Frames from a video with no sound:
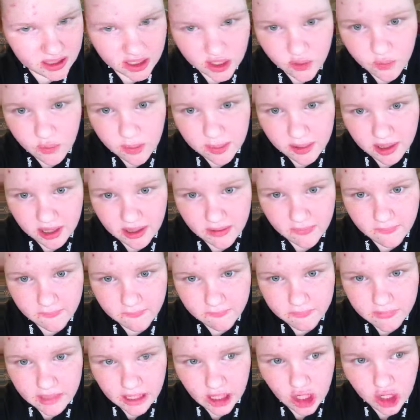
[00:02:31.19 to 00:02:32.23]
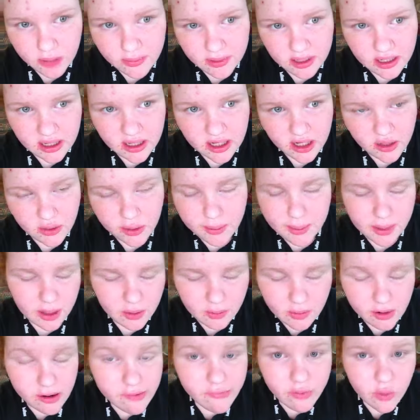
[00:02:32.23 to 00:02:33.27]
Caribbean,
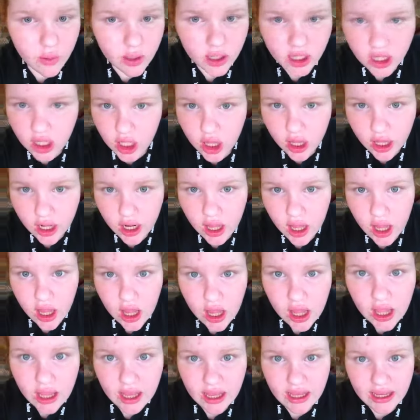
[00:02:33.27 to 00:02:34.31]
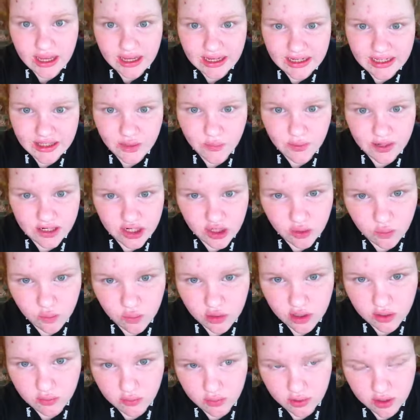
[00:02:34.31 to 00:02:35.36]
whatever you want to call it, as the Western
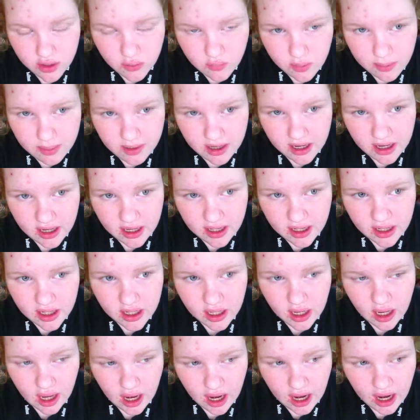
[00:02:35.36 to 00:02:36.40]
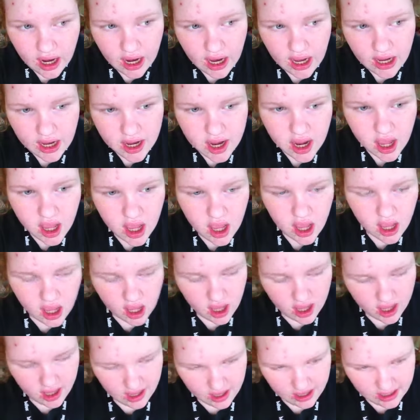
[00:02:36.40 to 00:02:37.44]
Caribbean, and
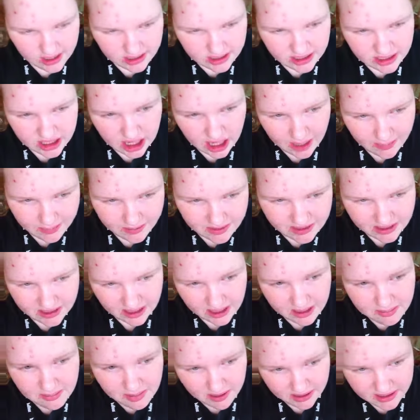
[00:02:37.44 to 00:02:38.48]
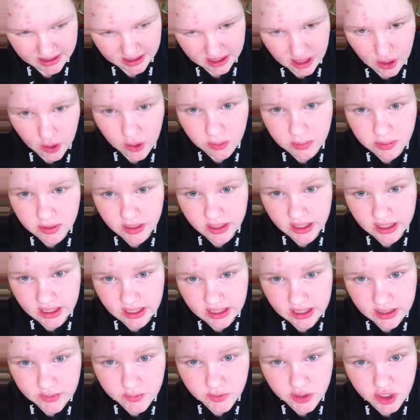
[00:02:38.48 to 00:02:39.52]
it stops in Mexico and
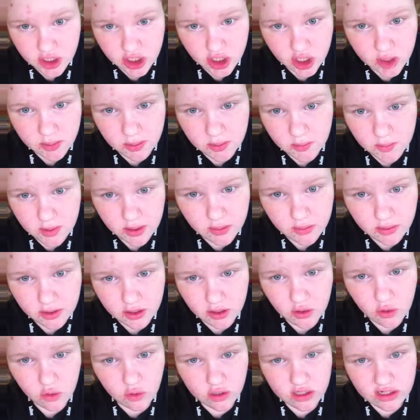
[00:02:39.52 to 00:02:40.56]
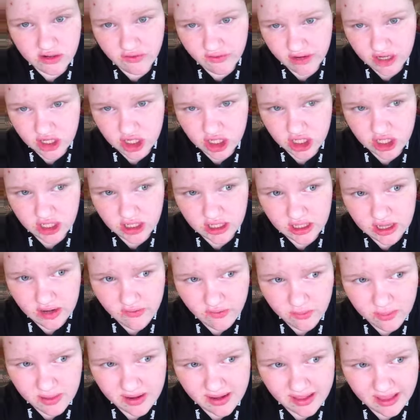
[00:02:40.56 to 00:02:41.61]
Belize, which is going to be really, really cool, because I've actually
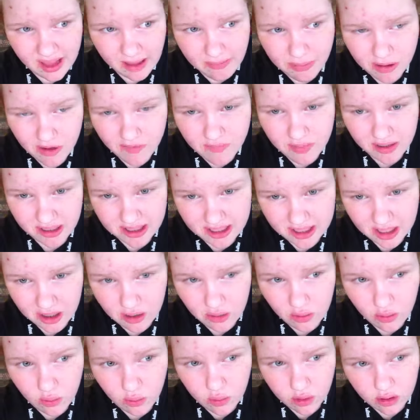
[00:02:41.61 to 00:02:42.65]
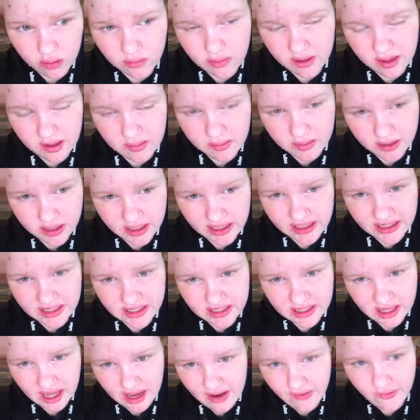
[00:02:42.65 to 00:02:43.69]
never been to that part of Mexico or in
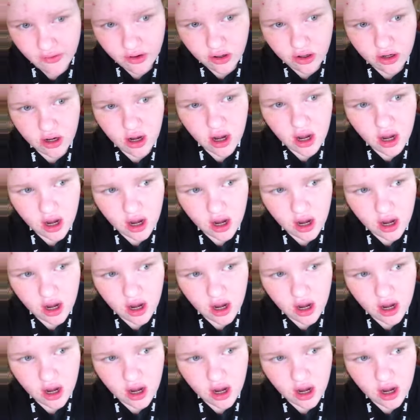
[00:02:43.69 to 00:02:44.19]
Belize ever.